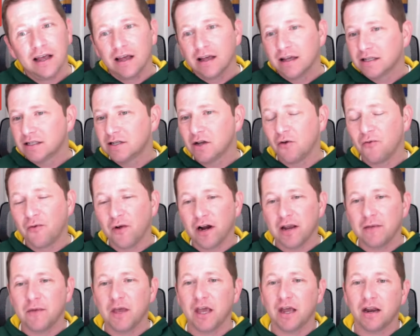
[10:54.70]
so
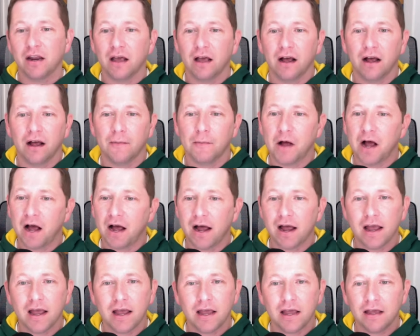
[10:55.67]
funny, man.
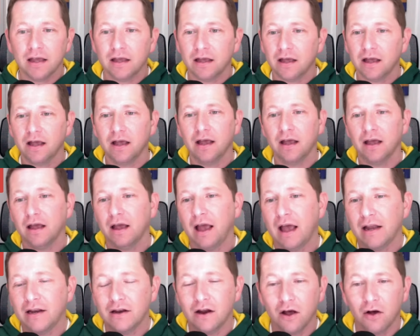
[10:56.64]
I
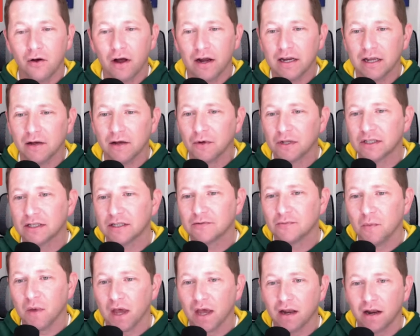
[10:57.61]
had no idea what this
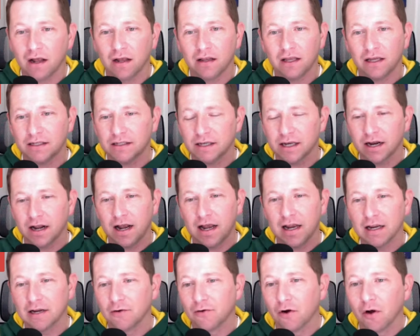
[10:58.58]
meant. Like I said, I
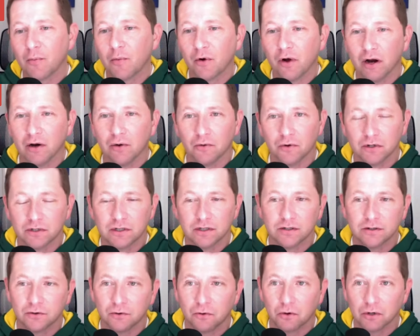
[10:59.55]
didn't grow up around
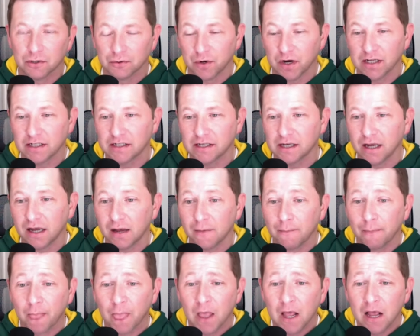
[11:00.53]
horses or horse racing.
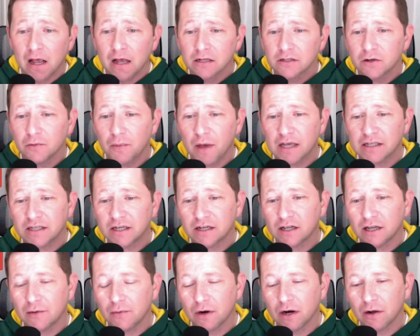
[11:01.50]
And so
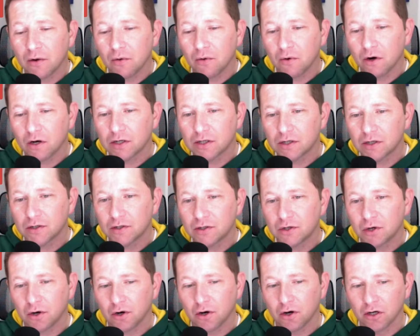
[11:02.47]
basically, when a horse
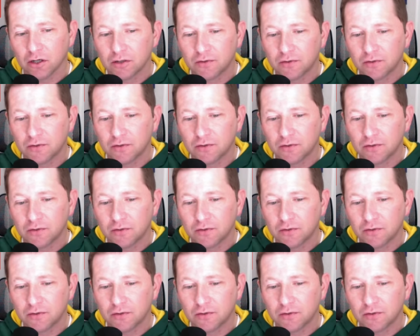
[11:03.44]
turns